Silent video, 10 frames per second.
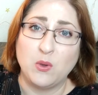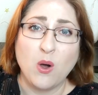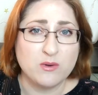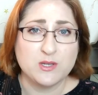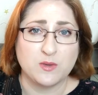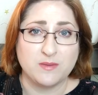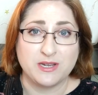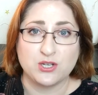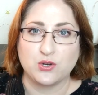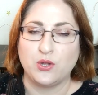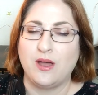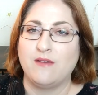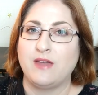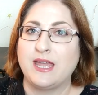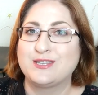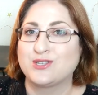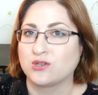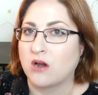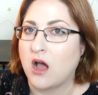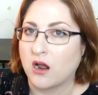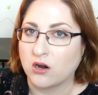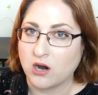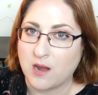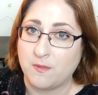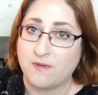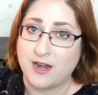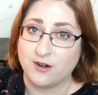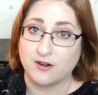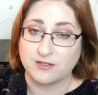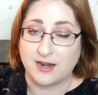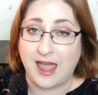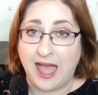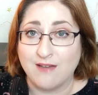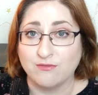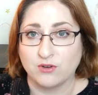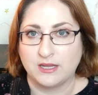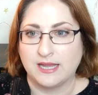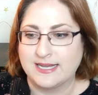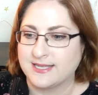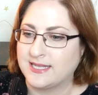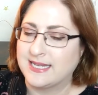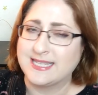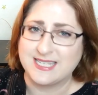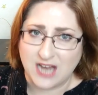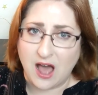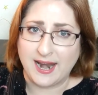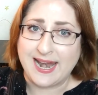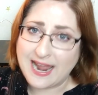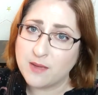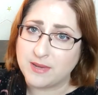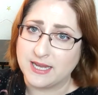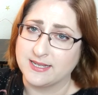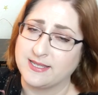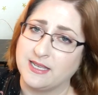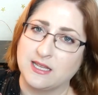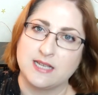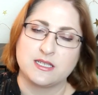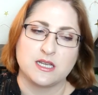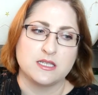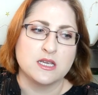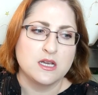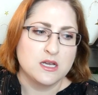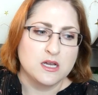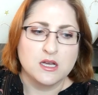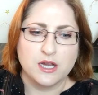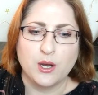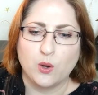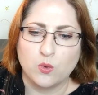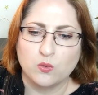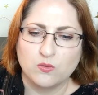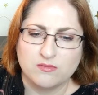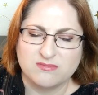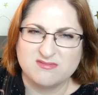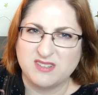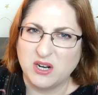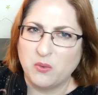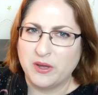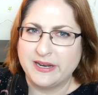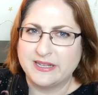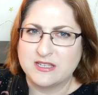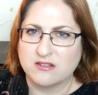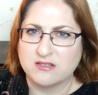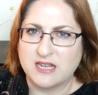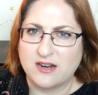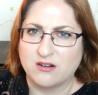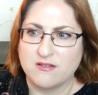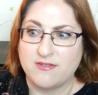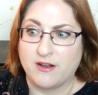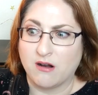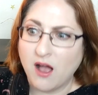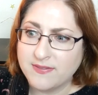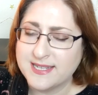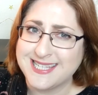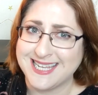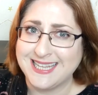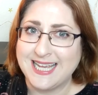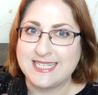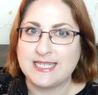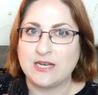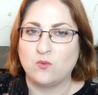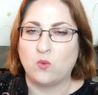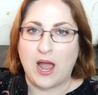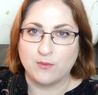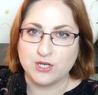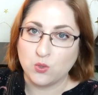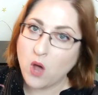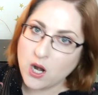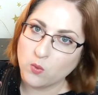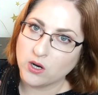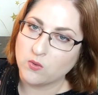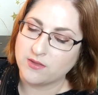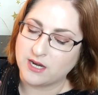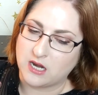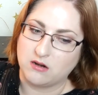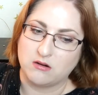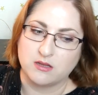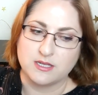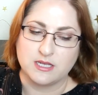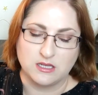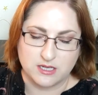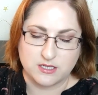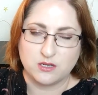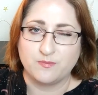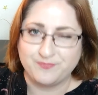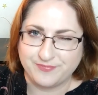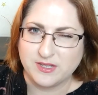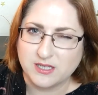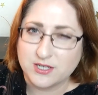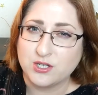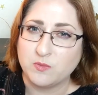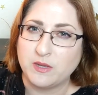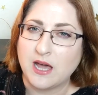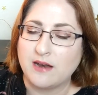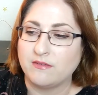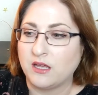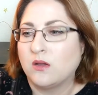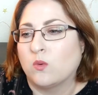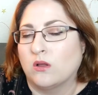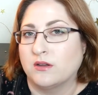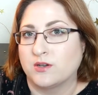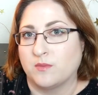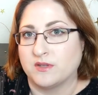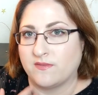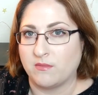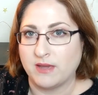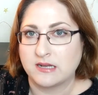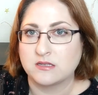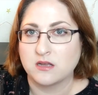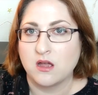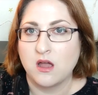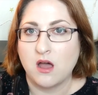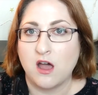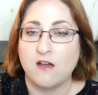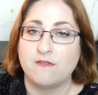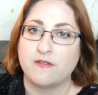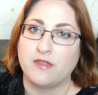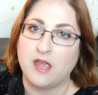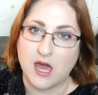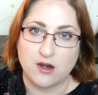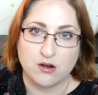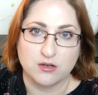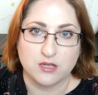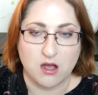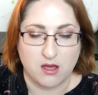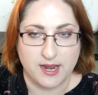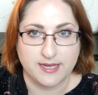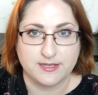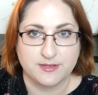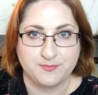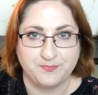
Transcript: you always want to make sure you have a strong crop of editors on every list, and it's not an A, B, and a C list, because, you know, you don't want to insult an editor that they're on the C list, and why would you want to work with an editor on the C list? So the list should be kind of equal in terms of the mix of the editors on it.